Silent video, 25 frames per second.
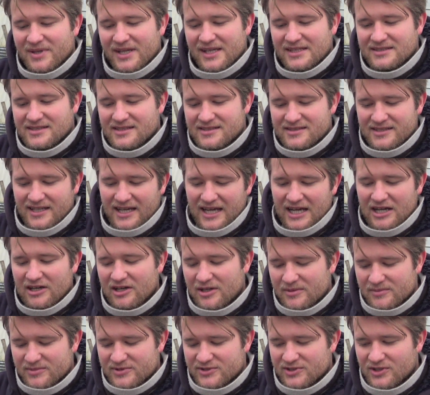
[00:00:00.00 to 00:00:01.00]
pieces how
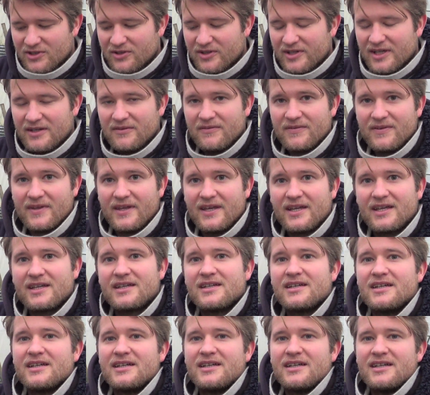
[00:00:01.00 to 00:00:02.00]
I'm sowing everything,
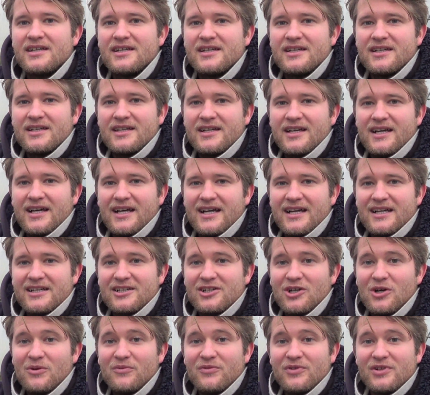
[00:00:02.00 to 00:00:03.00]
and
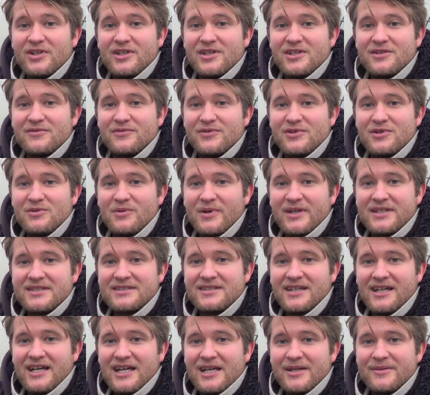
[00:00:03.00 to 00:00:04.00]
hopefully in a few weeks
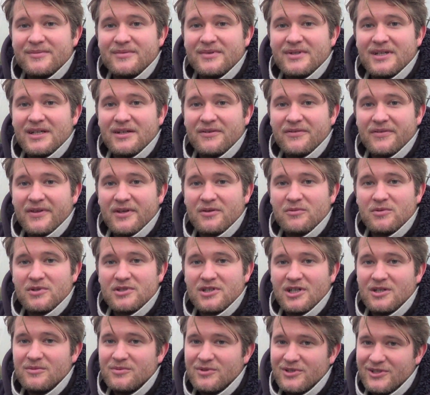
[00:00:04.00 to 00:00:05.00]
time everything will
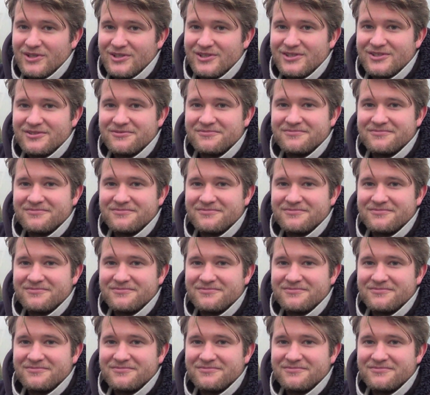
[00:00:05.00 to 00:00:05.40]
come good.